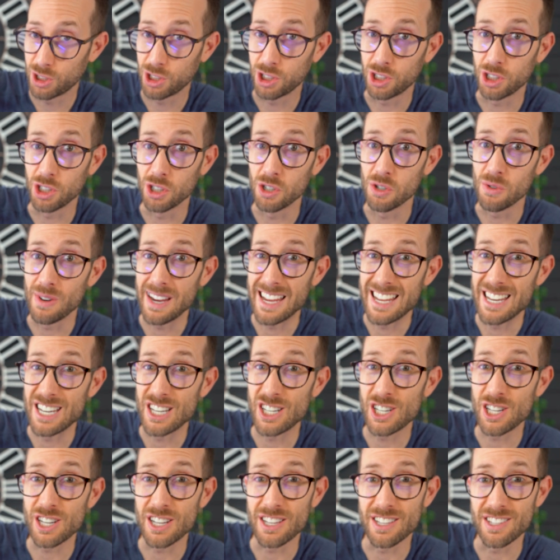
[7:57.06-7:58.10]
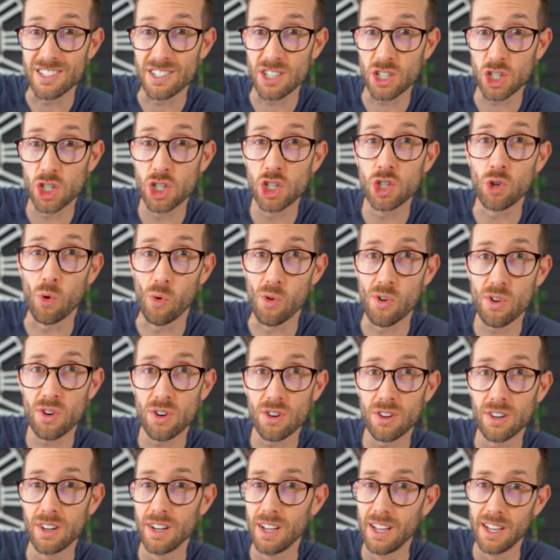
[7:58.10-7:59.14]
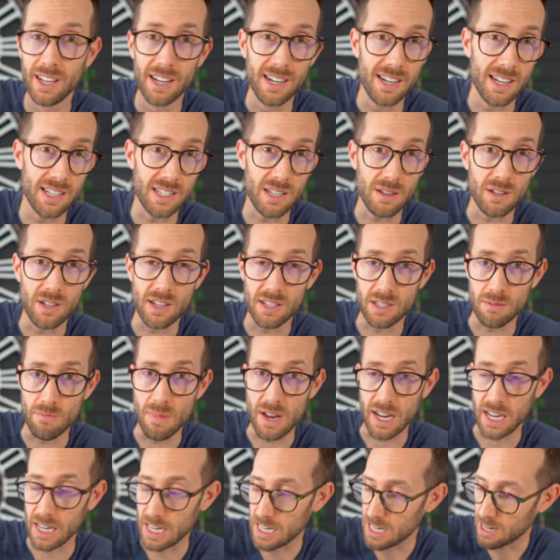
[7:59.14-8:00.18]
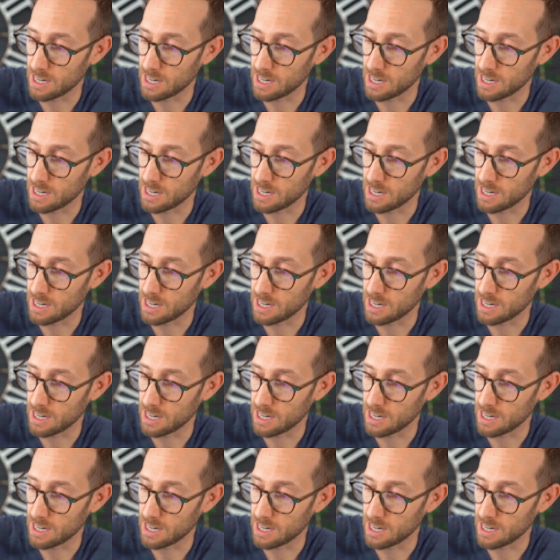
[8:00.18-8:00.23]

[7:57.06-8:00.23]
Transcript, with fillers: two inches shorter does it doesn't make any